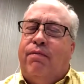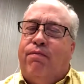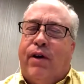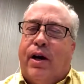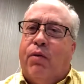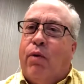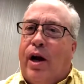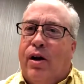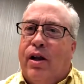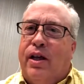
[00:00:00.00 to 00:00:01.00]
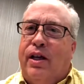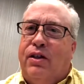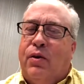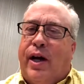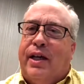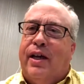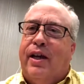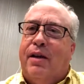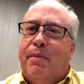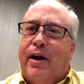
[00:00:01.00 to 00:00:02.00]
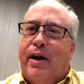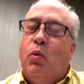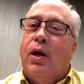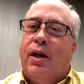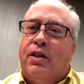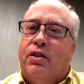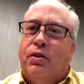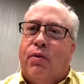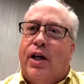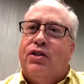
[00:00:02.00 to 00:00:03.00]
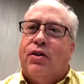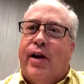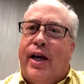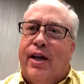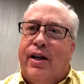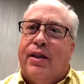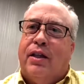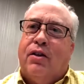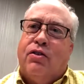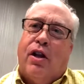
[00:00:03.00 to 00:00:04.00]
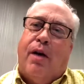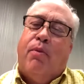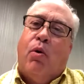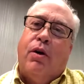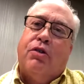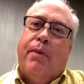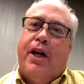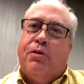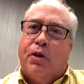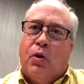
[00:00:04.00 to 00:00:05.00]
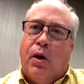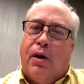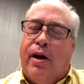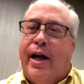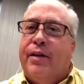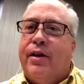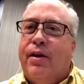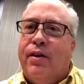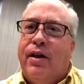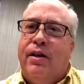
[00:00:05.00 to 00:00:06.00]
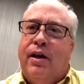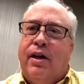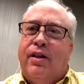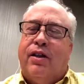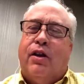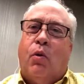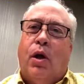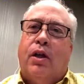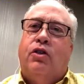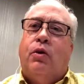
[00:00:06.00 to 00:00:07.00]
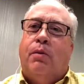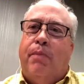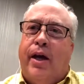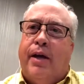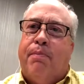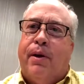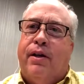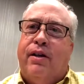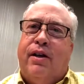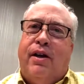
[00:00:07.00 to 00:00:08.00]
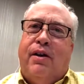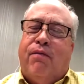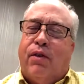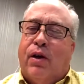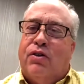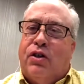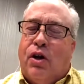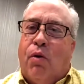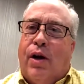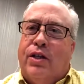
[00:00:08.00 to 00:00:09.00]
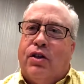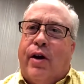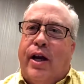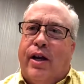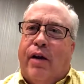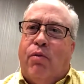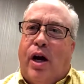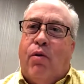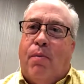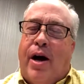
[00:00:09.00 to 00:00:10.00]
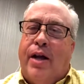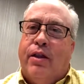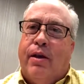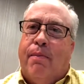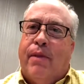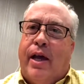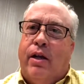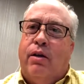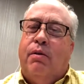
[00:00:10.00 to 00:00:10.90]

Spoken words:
very rarely do I get anybody willing to raise their hand. I think there's a lot more risk management going on out there than they're willing to admit. But for those that don't raise their hand, I remind them that